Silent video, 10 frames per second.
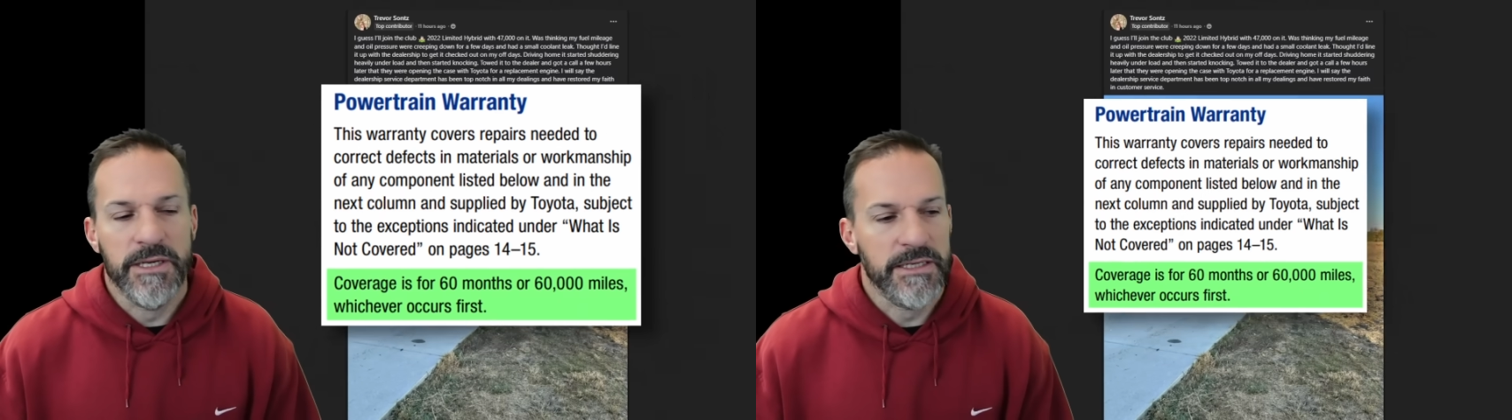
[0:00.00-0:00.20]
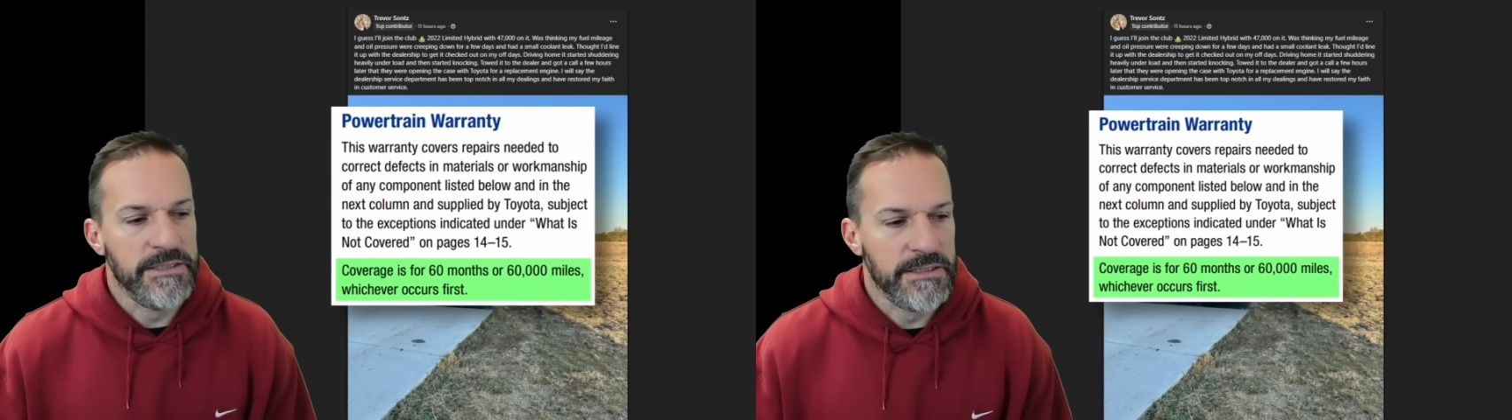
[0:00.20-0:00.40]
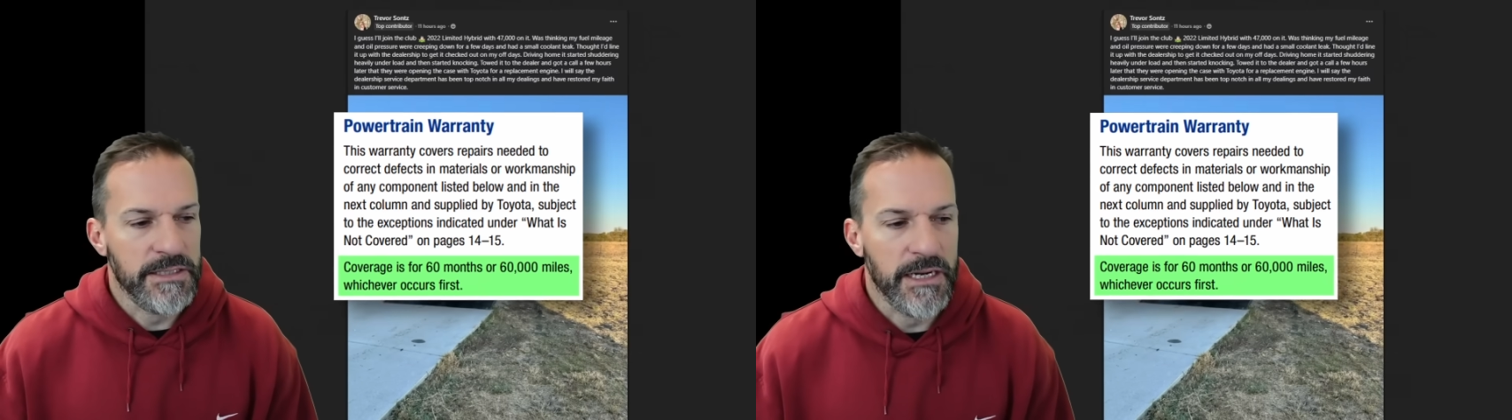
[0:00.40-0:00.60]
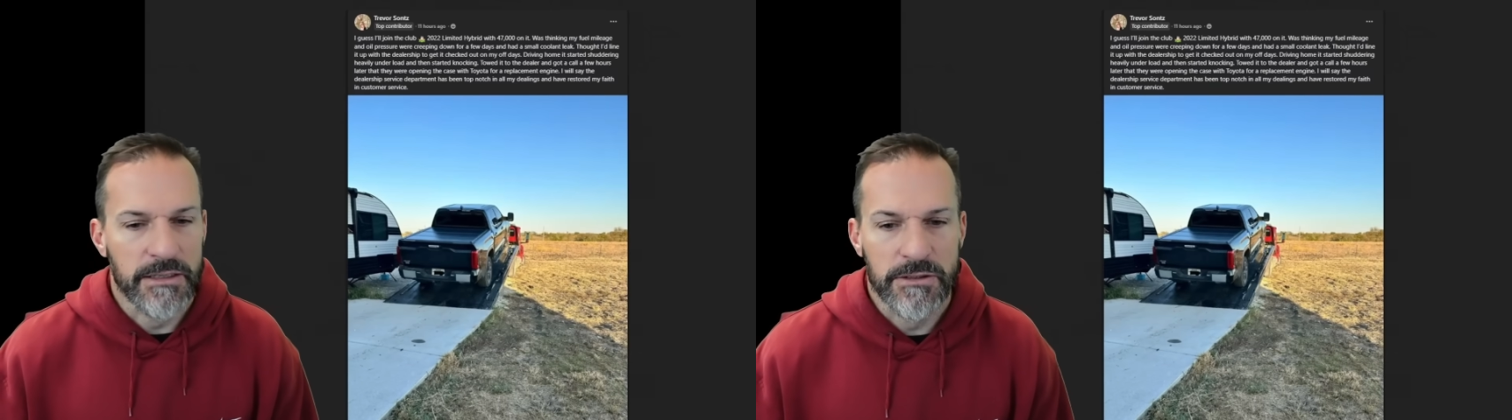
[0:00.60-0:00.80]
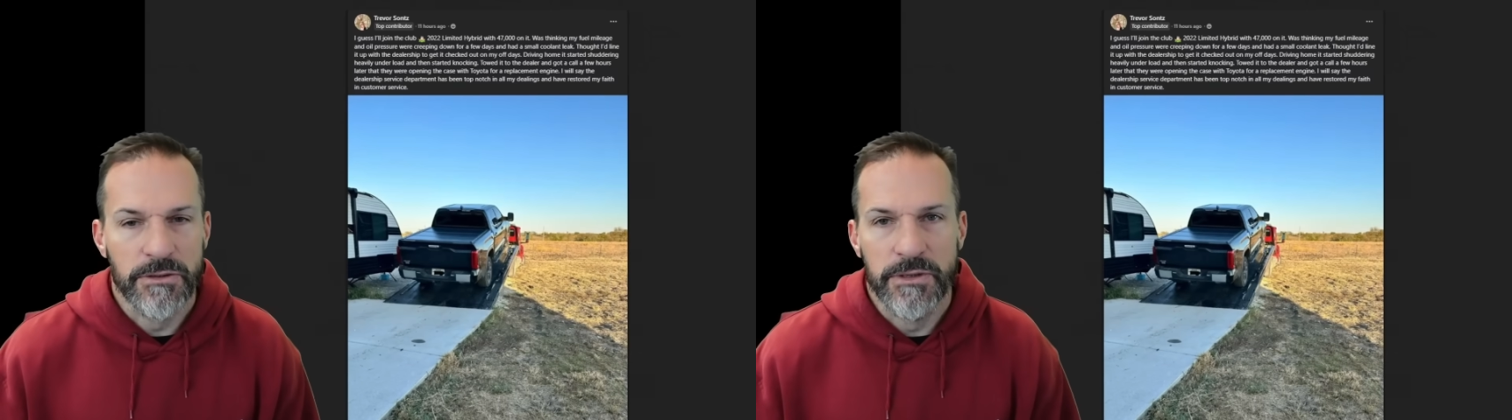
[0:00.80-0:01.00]
Because it's not
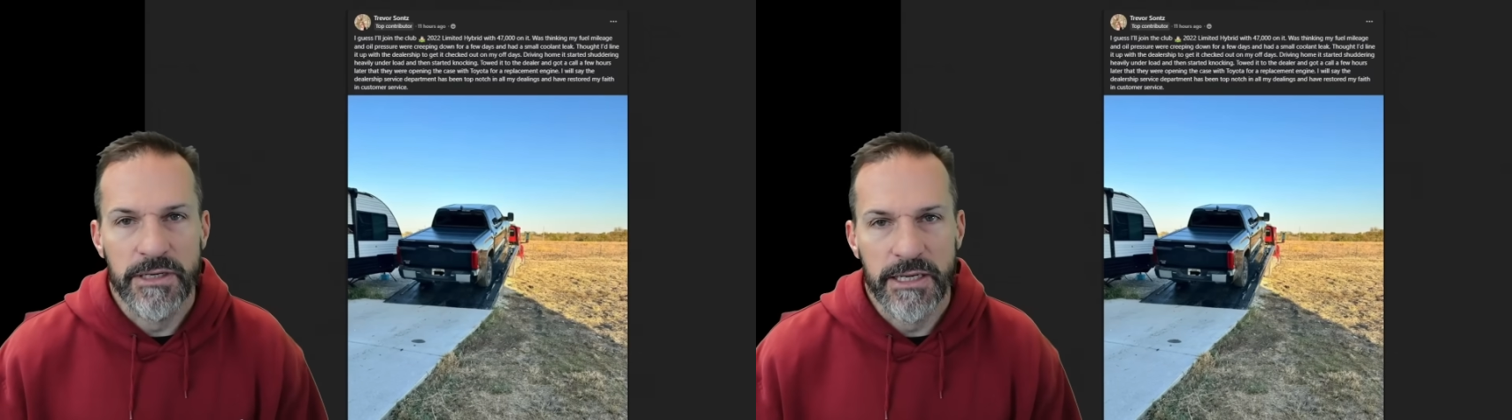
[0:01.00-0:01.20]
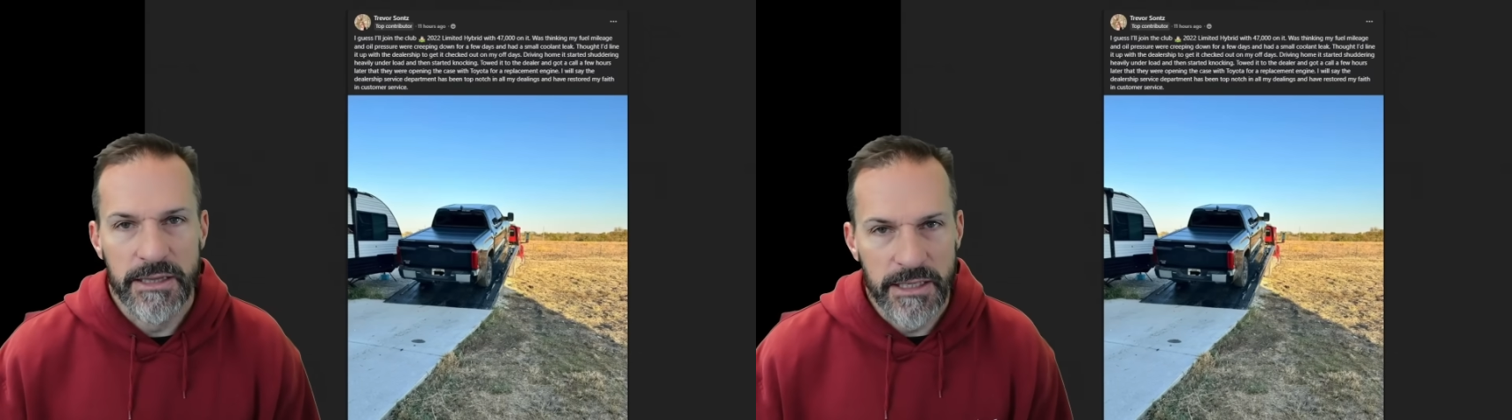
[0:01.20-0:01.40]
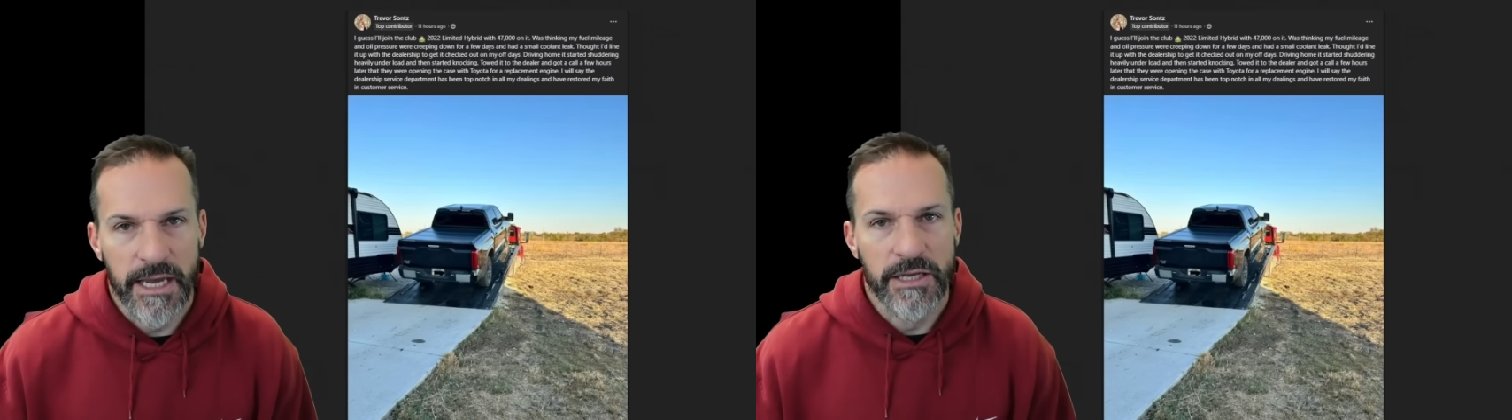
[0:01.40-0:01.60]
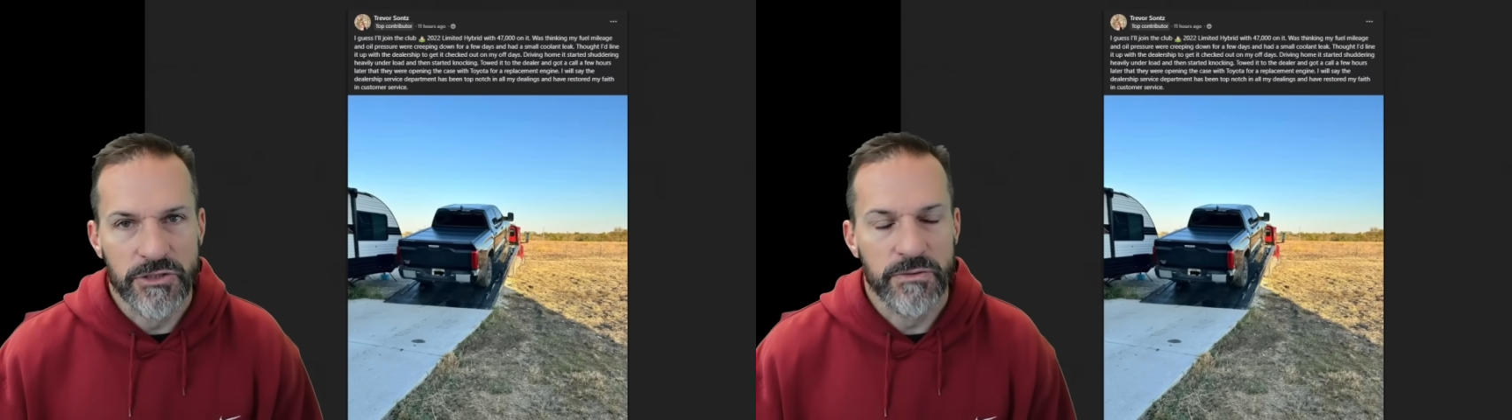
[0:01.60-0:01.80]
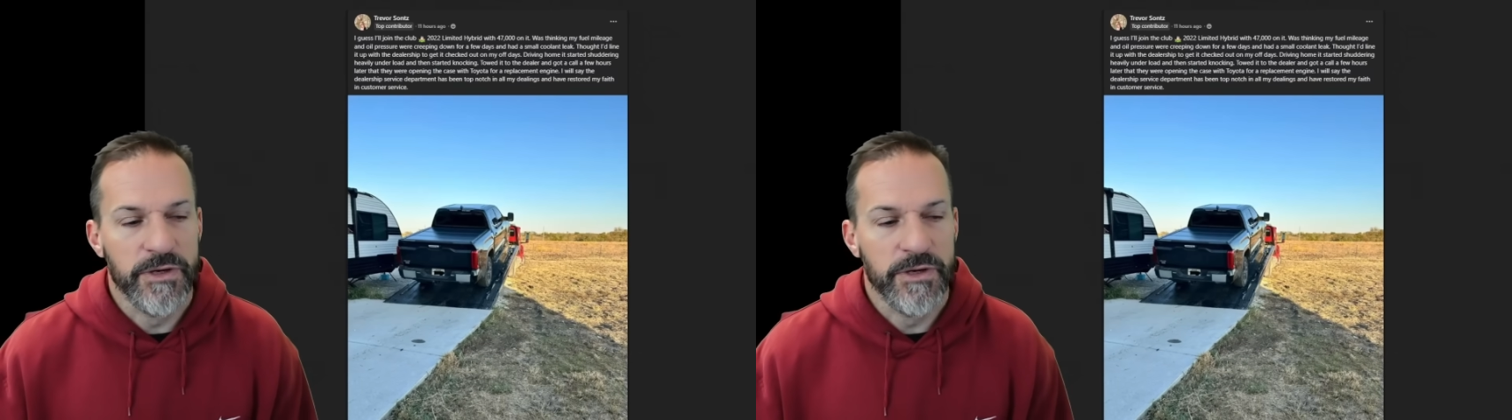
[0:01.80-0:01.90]
included in the engine